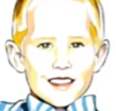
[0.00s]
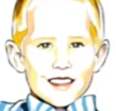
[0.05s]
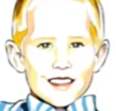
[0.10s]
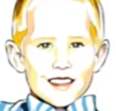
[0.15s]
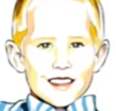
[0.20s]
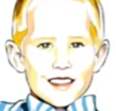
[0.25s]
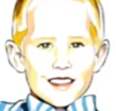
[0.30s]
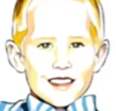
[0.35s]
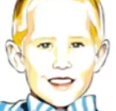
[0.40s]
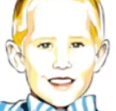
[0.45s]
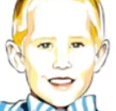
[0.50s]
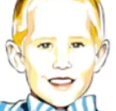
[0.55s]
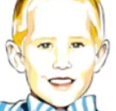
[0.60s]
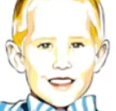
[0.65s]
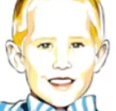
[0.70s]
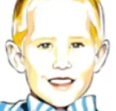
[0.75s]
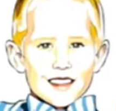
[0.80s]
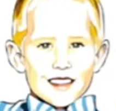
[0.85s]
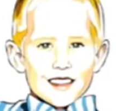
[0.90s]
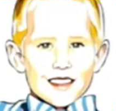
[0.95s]

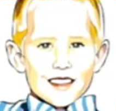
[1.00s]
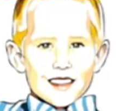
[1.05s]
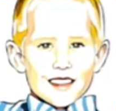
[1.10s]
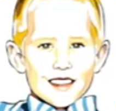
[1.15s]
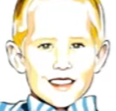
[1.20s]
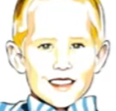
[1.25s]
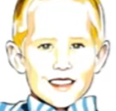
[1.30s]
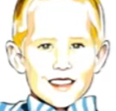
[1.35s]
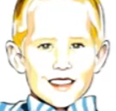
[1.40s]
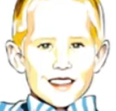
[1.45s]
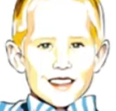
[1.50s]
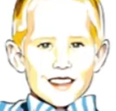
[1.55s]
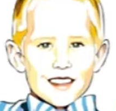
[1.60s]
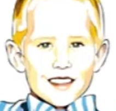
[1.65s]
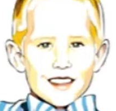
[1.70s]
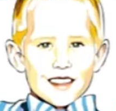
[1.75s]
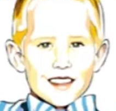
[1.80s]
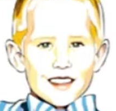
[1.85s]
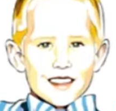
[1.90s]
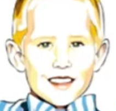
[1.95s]

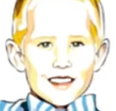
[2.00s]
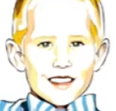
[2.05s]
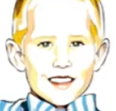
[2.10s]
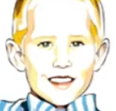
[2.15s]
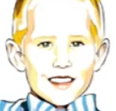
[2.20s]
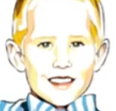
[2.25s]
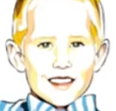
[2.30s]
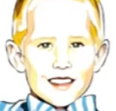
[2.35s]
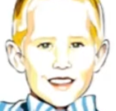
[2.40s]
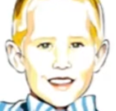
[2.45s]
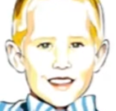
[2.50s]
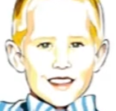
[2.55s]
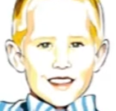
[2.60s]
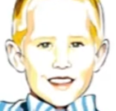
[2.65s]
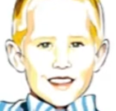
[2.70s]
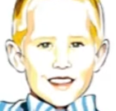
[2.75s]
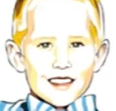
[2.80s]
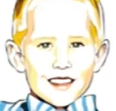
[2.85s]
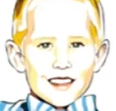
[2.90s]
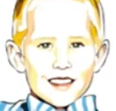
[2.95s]

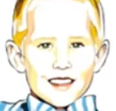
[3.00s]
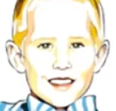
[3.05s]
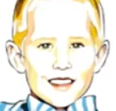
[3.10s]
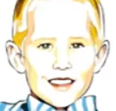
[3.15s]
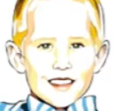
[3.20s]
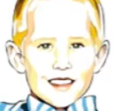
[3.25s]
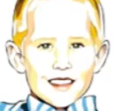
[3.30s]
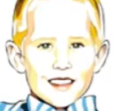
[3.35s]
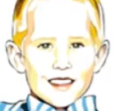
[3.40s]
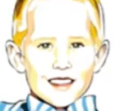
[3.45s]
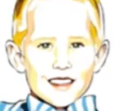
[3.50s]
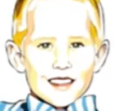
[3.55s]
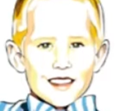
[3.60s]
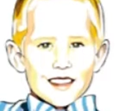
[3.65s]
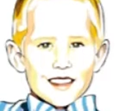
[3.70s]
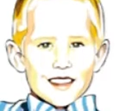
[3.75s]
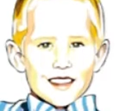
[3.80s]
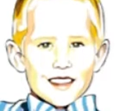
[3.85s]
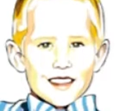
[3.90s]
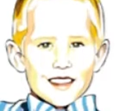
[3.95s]

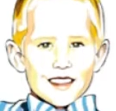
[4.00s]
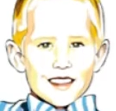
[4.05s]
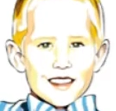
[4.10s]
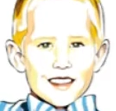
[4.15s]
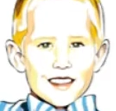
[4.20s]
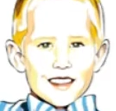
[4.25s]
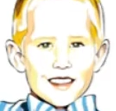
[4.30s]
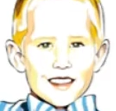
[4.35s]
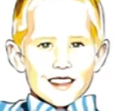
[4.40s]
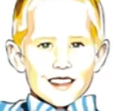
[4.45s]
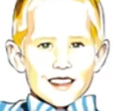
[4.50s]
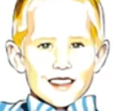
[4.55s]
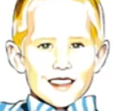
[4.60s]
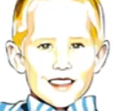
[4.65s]
(not speaking)